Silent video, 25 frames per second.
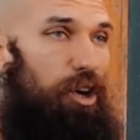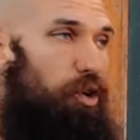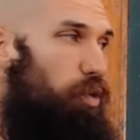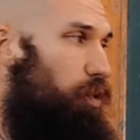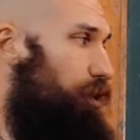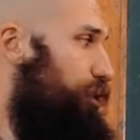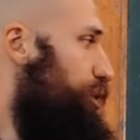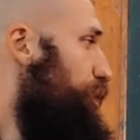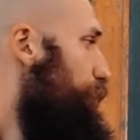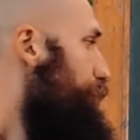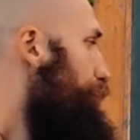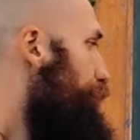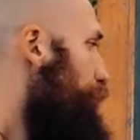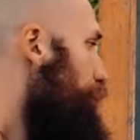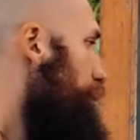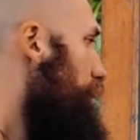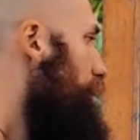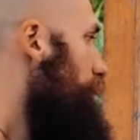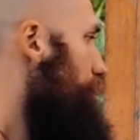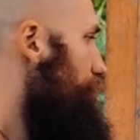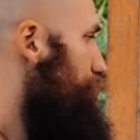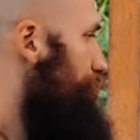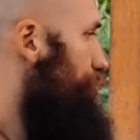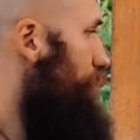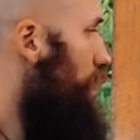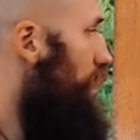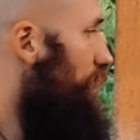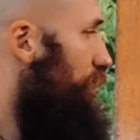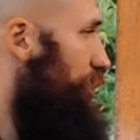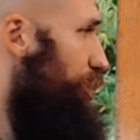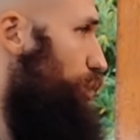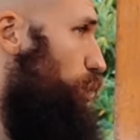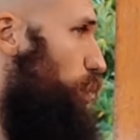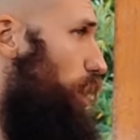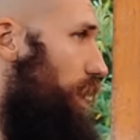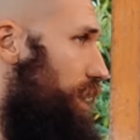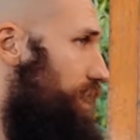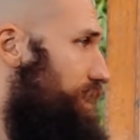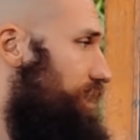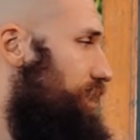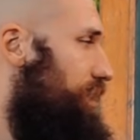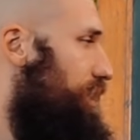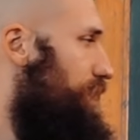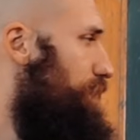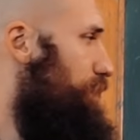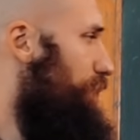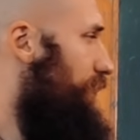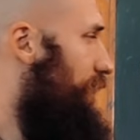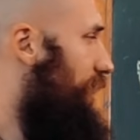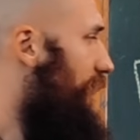When you're pruning your strata, you're wanting to
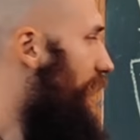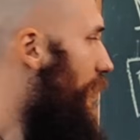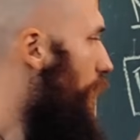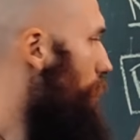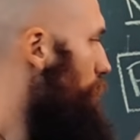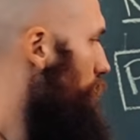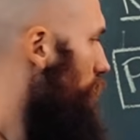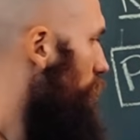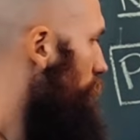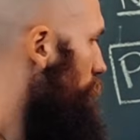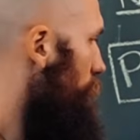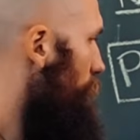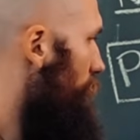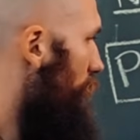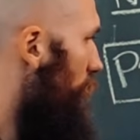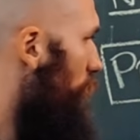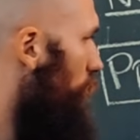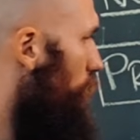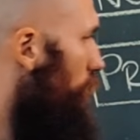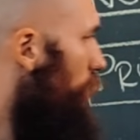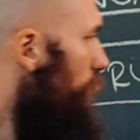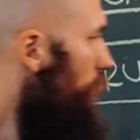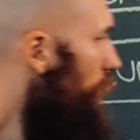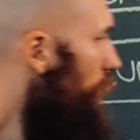leave a gap of about